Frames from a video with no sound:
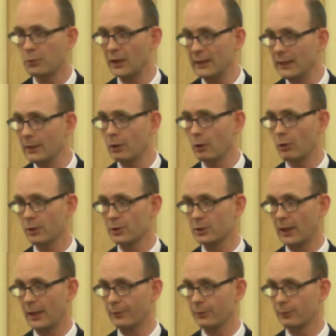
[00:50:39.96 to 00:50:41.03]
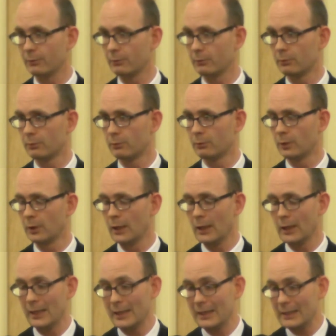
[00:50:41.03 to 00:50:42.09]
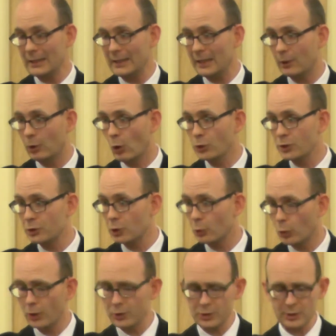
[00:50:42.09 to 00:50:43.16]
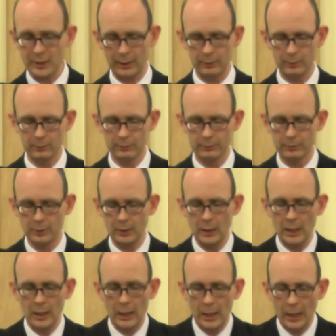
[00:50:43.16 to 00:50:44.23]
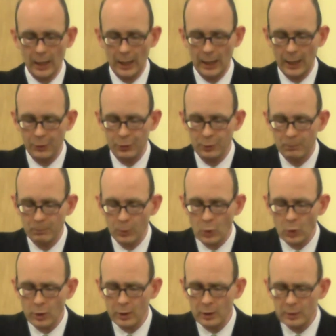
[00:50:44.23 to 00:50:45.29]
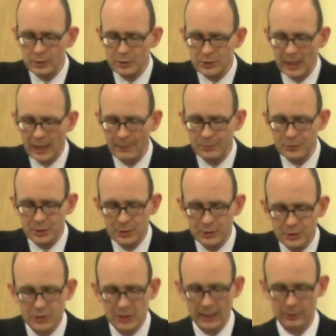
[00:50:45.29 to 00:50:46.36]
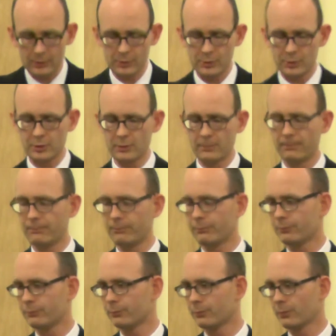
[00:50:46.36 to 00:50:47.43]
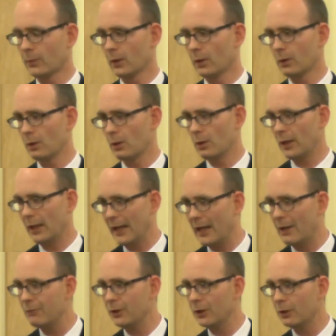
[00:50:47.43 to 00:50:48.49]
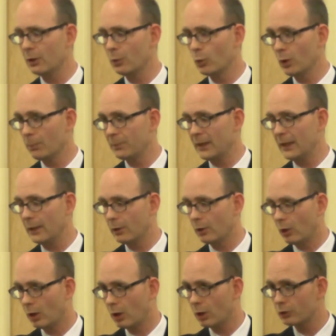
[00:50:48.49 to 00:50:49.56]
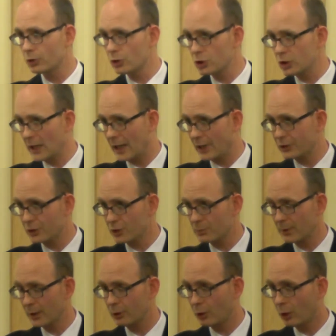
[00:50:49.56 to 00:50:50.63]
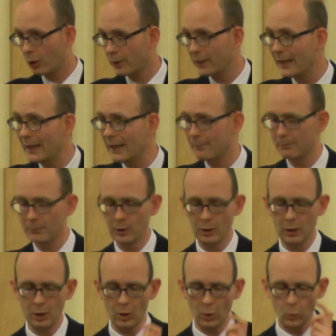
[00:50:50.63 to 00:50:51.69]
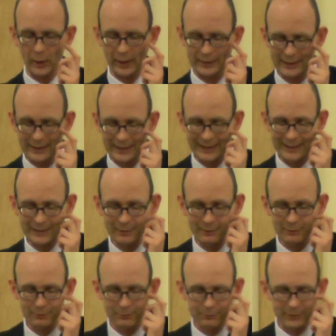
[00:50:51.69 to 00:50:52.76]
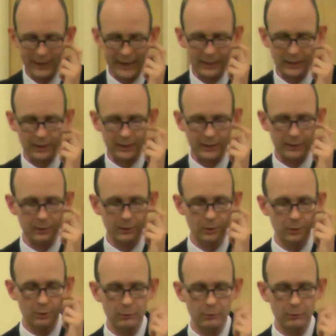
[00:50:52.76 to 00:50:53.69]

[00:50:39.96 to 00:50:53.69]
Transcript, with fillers: But he didn't learn his lesson. He goes into worse sin. And the more Samson sins, the heavier will be God's chastisement on him when he finally